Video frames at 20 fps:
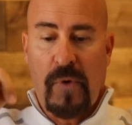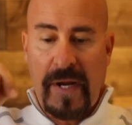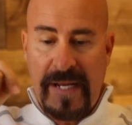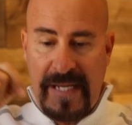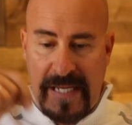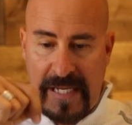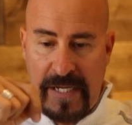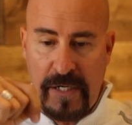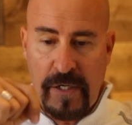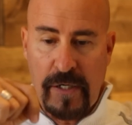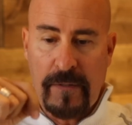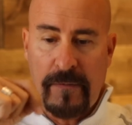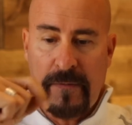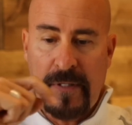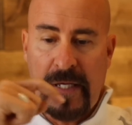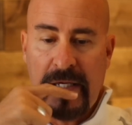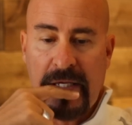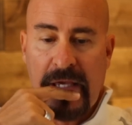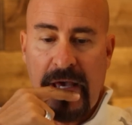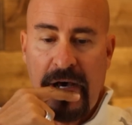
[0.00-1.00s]
right here
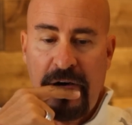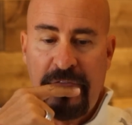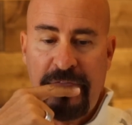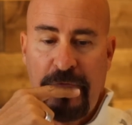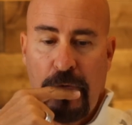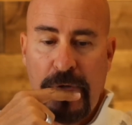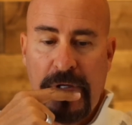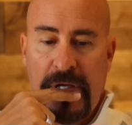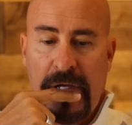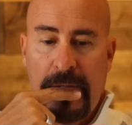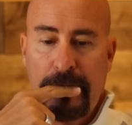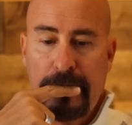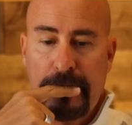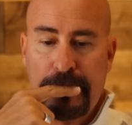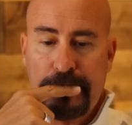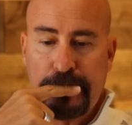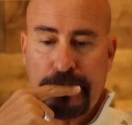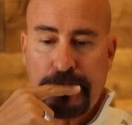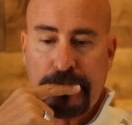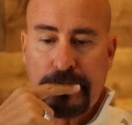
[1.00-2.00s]
in California,
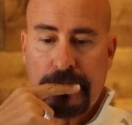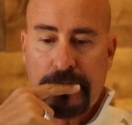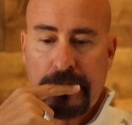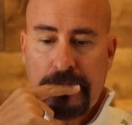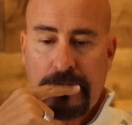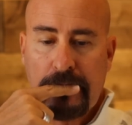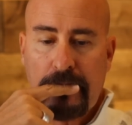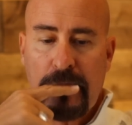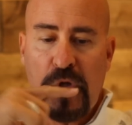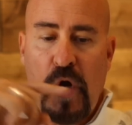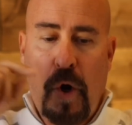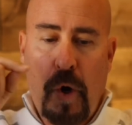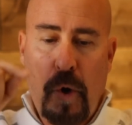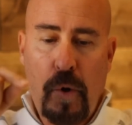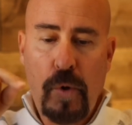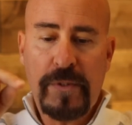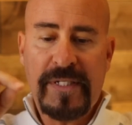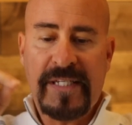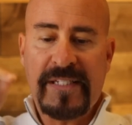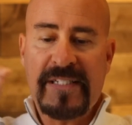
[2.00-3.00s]

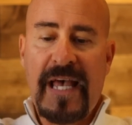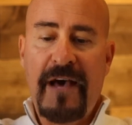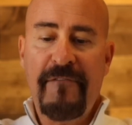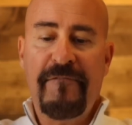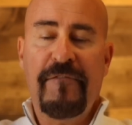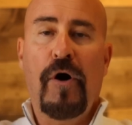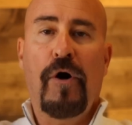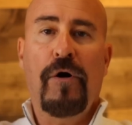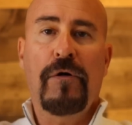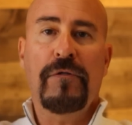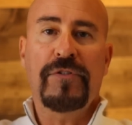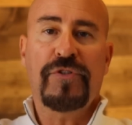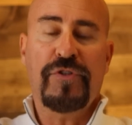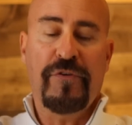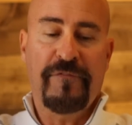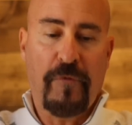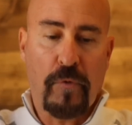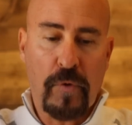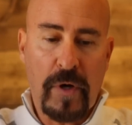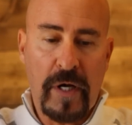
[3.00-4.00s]
holdings have fallen
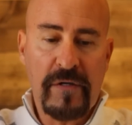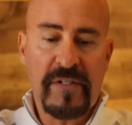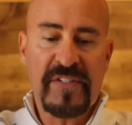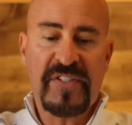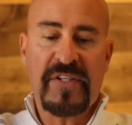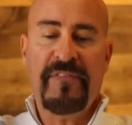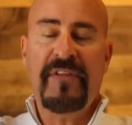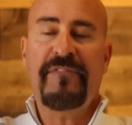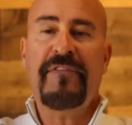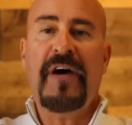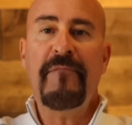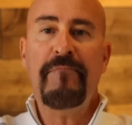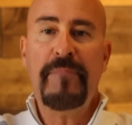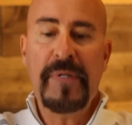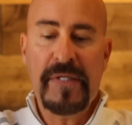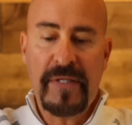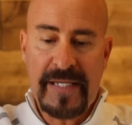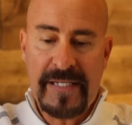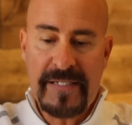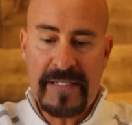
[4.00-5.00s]
to $475
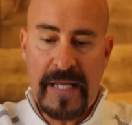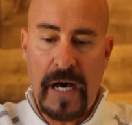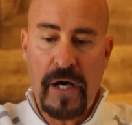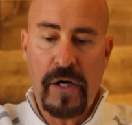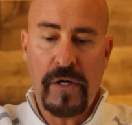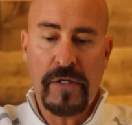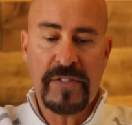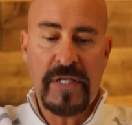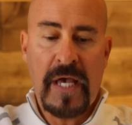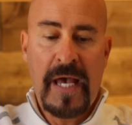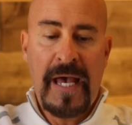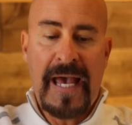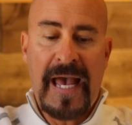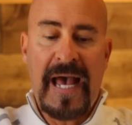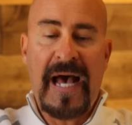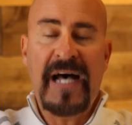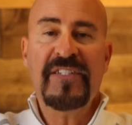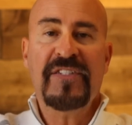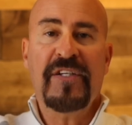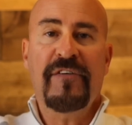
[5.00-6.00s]
billion
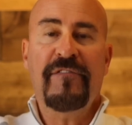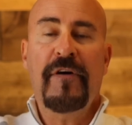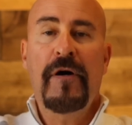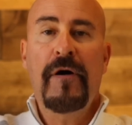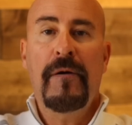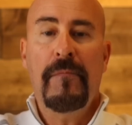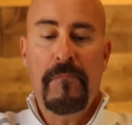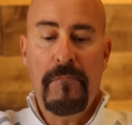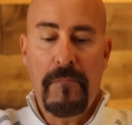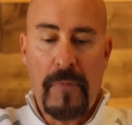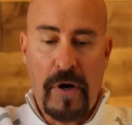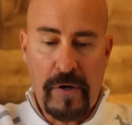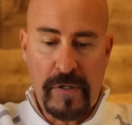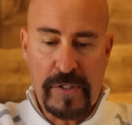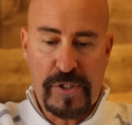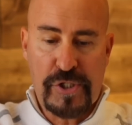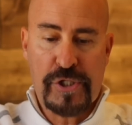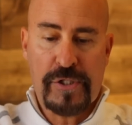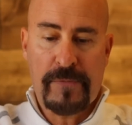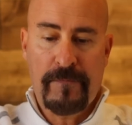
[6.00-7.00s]
as of
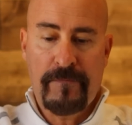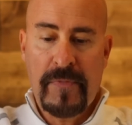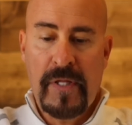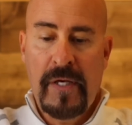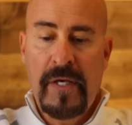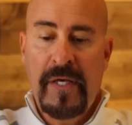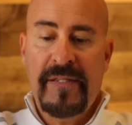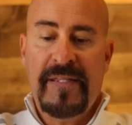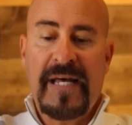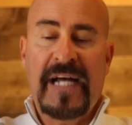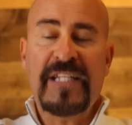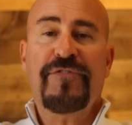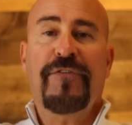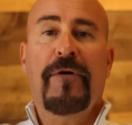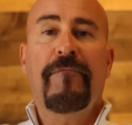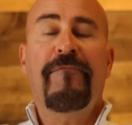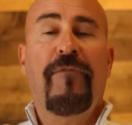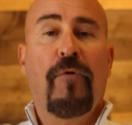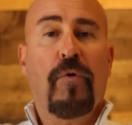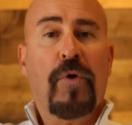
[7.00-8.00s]
March. That's
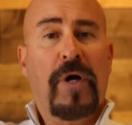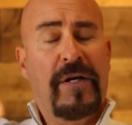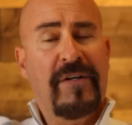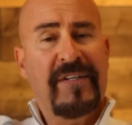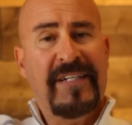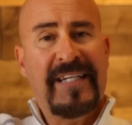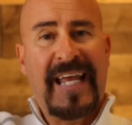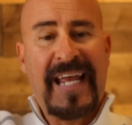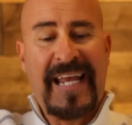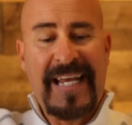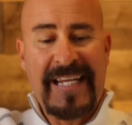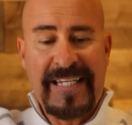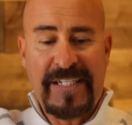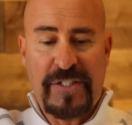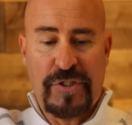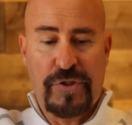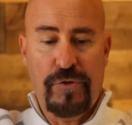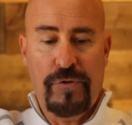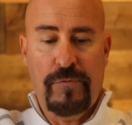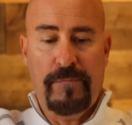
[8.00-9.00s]
from
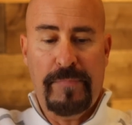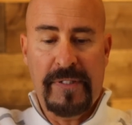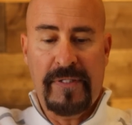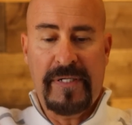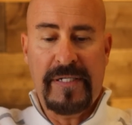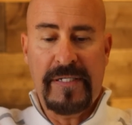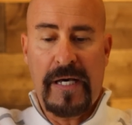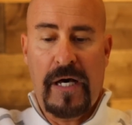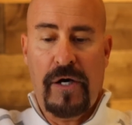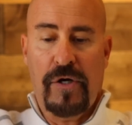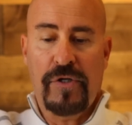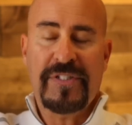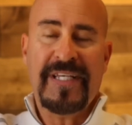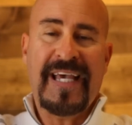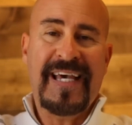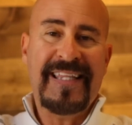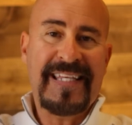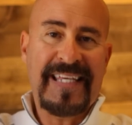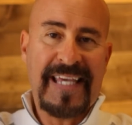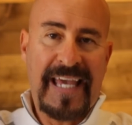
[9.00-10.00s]
$482 billion
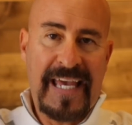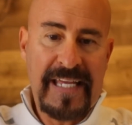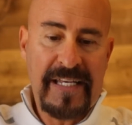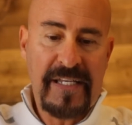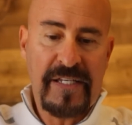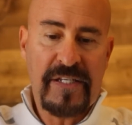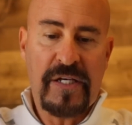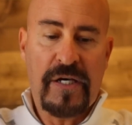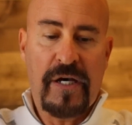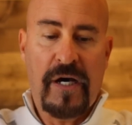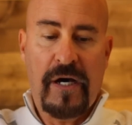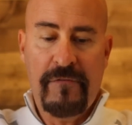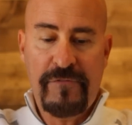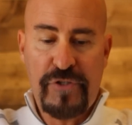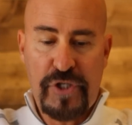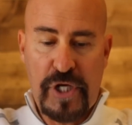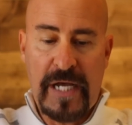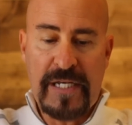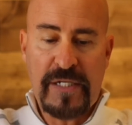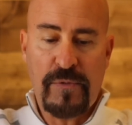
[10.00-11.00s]
at the end of
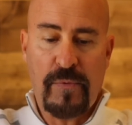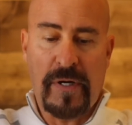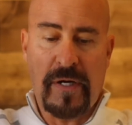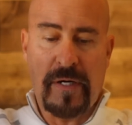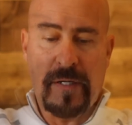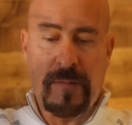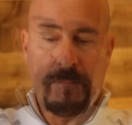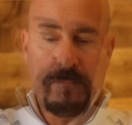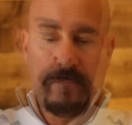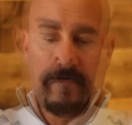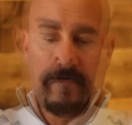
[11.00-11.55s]
January.